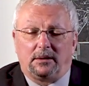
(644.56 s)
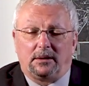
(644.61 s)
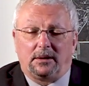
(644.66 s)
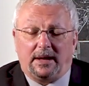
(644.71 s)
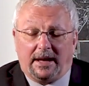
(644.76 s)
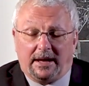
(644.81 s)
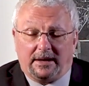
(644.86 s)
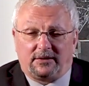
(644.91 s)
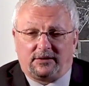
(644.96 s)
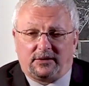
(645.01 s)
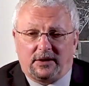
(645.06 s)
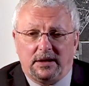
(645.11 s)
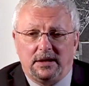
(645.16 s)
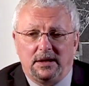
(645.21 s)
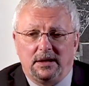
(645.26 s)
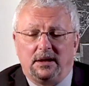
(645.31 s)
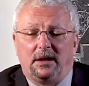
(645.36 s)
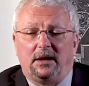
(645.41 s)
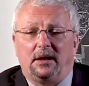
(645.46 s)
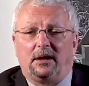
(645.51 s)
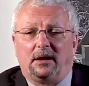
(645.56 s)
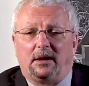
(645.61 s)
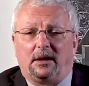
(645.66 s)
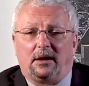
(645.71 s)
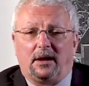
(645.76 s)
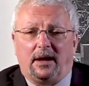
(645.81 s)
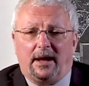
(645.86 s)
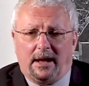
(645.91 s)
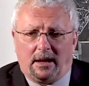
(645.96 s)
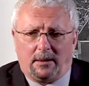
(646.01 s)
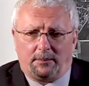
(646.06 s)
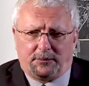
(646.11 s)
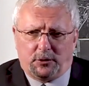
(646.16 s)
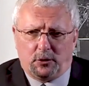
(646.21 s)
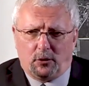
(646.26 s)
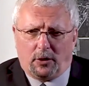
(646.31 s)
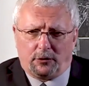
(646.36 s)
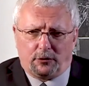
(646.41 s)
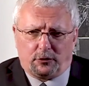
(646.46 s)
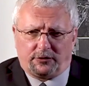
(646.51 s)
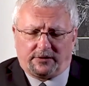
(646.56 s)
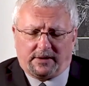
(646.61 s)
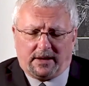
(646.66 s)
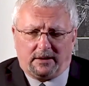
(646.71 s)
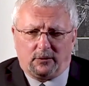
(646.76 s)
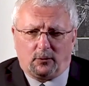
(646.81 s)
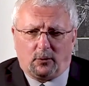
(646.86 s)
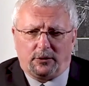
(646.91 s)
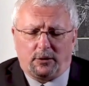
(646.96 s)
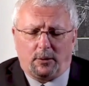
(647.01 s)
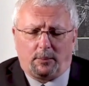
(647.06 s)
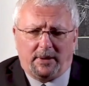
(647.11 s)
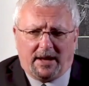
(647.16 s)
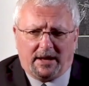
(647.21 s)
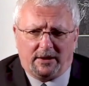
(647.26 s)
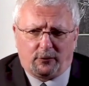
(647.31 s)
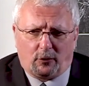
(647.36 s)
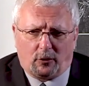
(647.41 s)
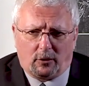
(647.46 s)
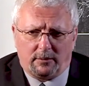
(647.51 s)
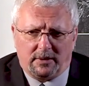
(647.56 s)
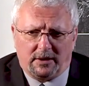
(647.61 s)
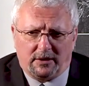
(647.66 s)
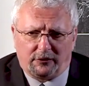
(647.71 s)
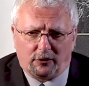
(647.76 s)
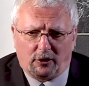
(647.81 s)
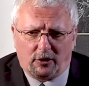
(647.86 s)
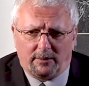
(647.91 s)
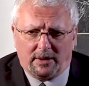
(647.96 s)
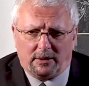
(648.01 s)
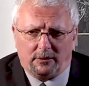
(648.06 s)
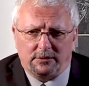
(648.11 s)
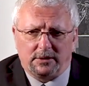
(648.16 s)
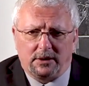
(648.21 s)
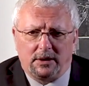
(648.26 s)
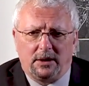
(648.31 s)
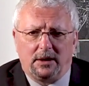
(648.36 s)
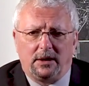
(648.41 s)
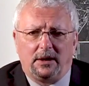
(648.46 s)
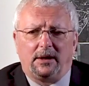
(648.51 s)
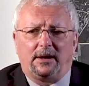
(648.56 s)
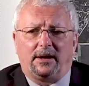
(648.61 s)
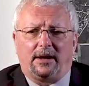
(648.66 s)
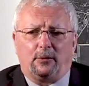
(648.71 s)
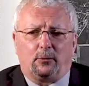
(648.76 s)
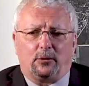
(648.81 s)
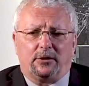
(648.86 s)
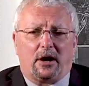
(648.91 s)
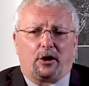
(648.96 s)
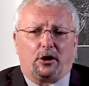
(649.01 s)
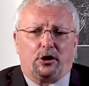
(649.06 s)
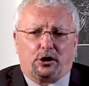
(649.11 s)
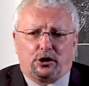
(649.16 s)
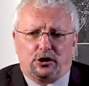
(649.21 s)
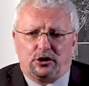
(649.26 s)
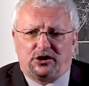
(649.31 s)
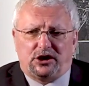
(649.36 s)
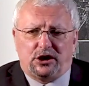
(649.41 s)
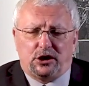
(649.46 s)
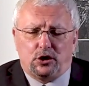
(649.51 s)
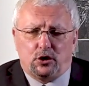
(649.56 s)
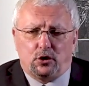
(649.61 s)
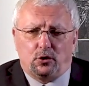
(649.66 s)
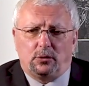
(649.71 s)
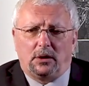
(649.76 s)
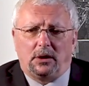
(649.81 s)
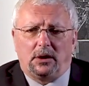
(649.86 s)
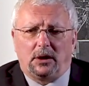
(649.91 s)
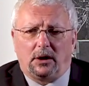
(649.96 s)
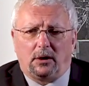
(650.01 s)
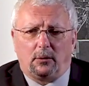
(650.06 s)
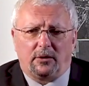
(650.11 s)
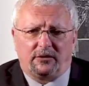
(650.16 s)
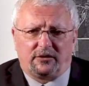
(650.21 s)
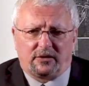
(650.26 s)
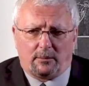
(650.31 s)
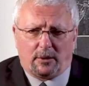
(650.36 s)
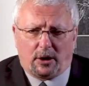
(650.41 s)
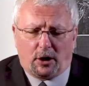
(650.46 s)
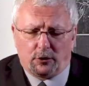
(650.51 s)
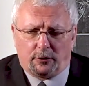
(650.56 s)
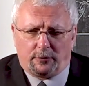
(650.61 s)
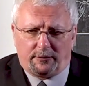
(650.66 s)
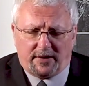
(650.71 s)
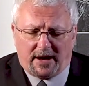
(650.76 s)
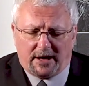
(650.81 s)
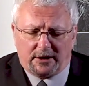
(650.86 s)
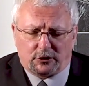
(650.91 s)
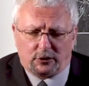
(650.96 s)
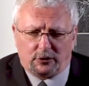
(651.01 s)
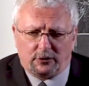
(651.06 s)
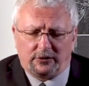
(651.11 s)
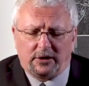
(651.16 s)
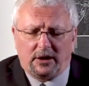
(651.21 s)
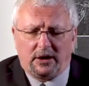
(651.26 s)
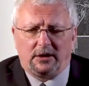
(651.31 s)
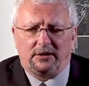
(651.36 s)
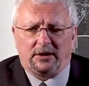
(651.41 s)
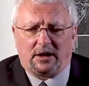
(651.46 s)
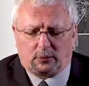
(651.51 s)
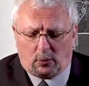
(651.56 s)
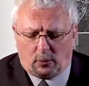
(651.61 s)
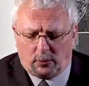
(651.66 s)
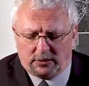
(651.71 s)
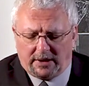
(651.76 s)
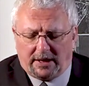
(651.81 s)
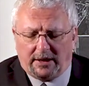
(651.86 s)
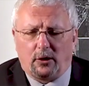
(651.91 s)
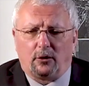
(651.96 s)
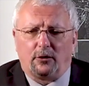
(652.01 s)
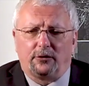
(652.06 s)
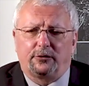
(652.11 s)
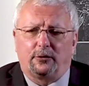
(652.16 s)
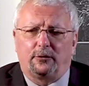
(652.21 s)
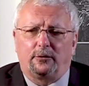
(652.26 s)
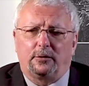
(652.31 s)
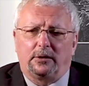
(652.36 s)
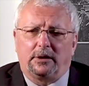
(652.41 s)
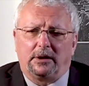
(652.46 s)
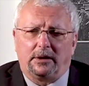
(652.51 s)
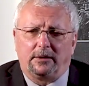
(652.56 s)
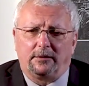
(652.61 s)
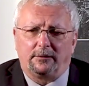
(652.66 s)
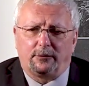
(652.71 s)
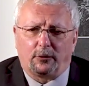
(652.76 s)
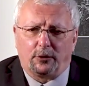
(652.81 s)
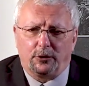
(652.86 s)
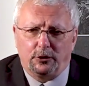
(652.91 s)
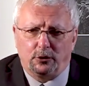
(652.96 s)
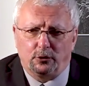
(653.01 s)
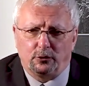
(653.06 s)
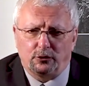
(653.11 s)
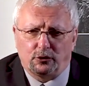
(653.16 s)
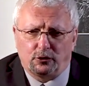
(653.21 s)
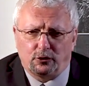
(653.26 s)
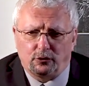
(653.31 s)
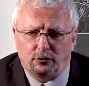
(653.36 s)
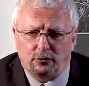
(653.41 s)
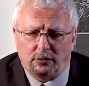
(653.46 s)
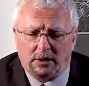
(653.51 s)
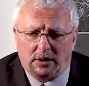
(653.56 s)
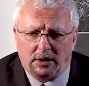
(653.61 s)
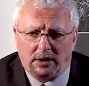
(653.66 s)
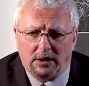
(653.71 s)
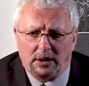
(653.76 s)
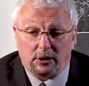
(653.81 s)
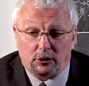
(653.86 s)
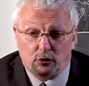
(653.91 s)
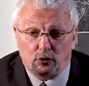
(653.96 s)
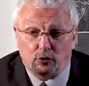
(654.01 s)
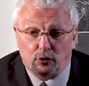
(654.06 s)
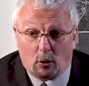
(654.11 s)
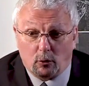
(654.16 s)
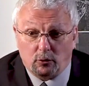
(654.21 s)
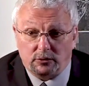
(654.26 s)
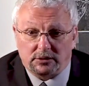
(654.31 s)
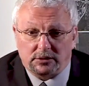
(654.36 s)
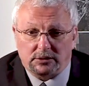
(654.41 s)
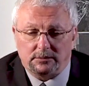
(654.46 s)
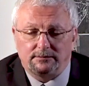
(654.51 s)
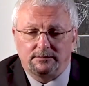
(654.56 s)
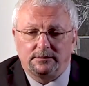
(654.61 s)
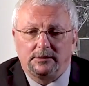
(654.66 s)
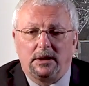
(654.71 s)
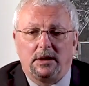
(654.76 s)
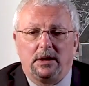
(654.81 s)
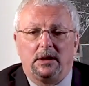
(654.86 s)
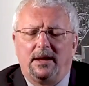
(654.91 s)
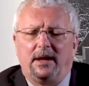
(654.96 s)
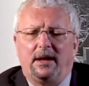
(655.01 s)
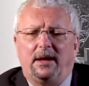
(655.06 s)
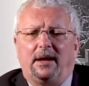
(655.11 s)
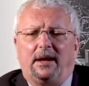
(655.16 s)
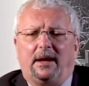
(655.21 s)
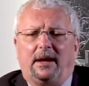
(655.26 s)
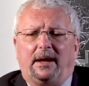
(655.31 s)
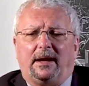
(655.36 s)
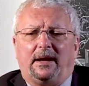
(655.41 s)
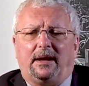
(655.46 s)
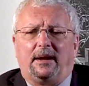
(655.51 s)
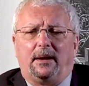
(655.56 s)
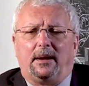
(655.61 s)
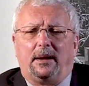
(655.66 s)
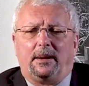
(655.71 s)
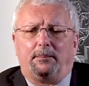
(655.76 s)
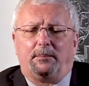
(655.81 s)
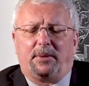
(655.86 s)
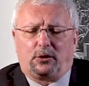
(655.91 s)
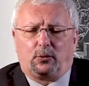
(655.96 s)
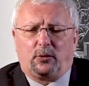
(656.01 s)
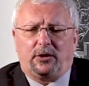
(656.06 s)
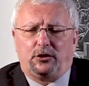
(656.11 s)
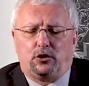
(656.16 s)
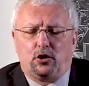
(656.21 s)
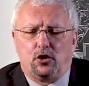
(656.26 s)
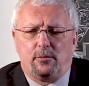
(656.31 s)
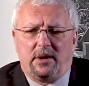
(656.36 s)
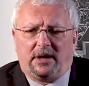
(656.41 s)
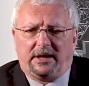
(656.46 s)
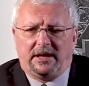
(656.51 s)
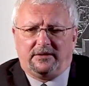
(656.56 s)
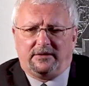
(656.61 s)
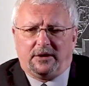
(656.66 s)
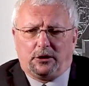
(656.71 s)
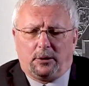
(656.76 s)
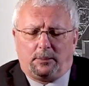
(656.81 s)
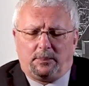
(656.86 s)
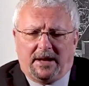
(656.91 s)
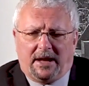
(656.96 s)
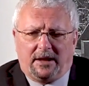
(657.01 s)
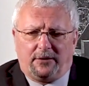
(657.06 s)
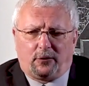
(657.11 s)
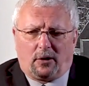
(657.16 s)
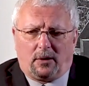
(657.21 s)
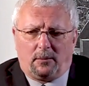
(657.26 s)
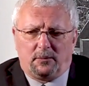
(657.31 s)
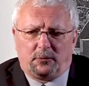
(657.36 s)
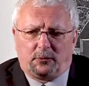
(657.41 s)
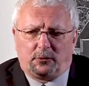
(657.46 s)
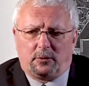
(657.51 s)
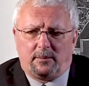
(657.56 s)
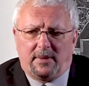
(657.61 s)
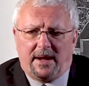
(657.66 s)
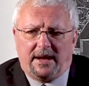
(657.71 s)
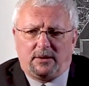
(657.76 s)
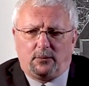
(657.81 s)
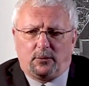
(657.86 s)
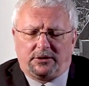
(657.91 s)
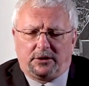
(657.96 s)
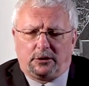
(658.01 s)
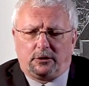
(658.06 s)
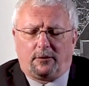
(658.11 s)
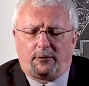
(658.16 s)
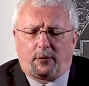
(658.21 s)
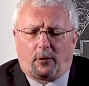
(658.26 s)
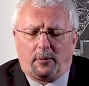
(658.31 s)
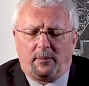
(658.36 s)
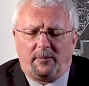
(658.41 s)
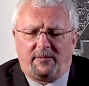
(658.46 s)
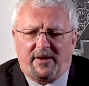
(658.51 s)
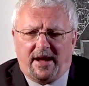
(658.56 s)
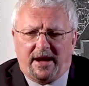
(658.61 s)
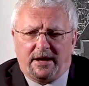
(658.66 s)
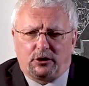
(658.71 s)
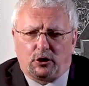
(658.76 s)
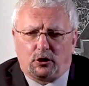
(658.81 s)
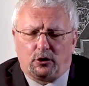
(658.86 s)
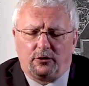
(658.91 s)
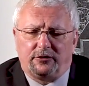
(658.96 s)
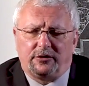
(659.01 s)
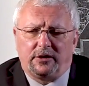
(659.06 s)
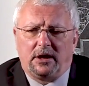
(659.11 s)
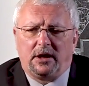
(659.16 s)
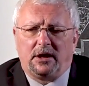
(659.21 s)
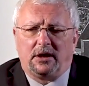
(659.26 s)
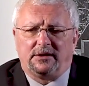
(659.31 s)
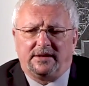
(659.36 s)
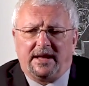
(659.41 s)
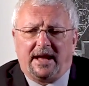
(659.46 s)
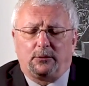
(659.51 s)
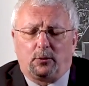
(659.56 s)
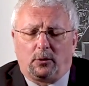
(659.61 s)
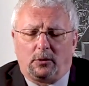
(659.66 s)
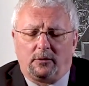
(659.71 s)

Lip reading: XT, helped you understand what the platform is all about. And we're now going to continue with some other factors that we would like also for you to note. But we do believe that the platforms remain within the form factors that will